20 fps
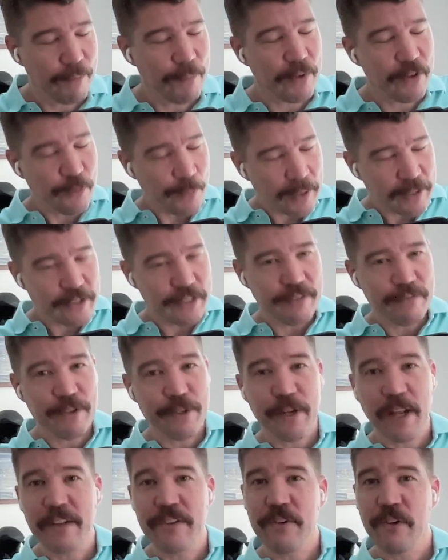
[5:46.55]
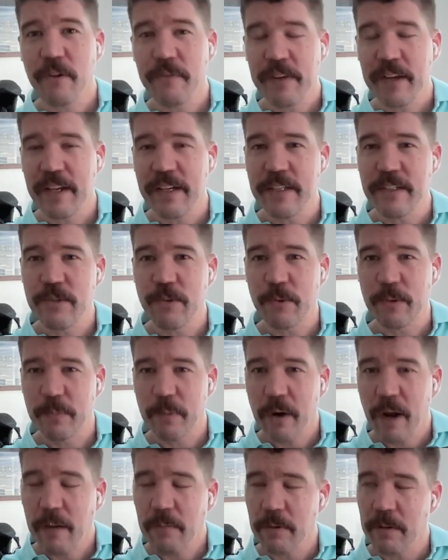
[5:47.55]
especially if you're not solving any sort of
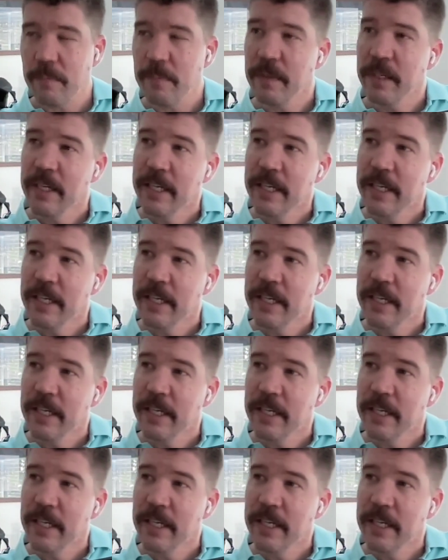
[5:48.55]
problem.